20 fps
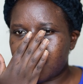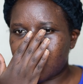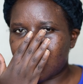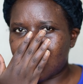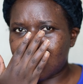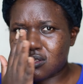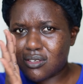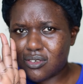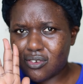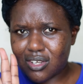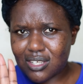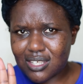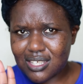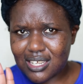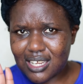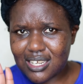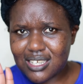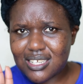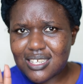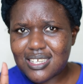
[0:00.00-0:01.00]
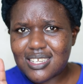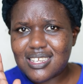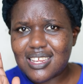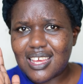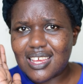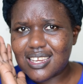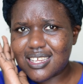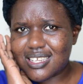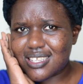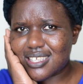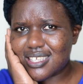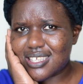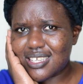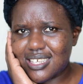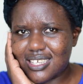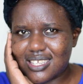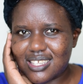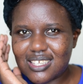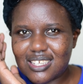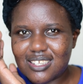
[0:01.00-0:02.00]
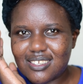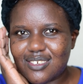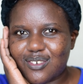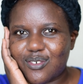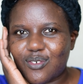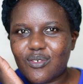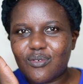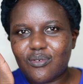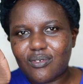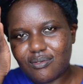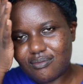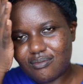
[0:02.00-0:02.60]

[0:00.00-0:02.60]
It's not scented and it's easy to